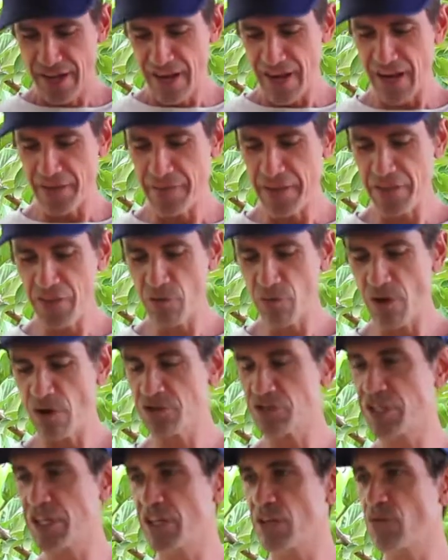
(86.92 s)
and then the
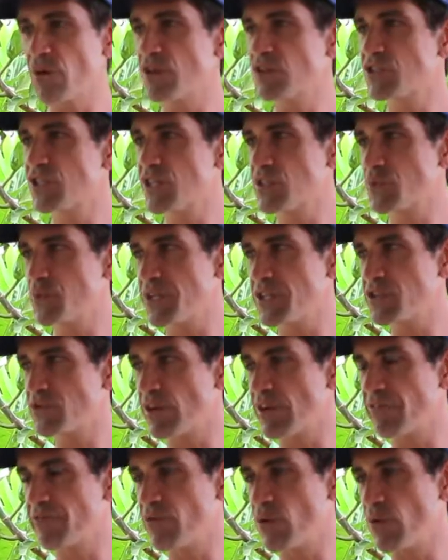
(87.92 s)
roasting's pretty
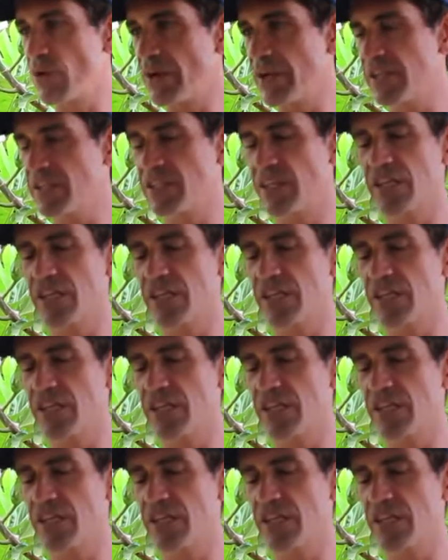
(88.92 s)
straightforward.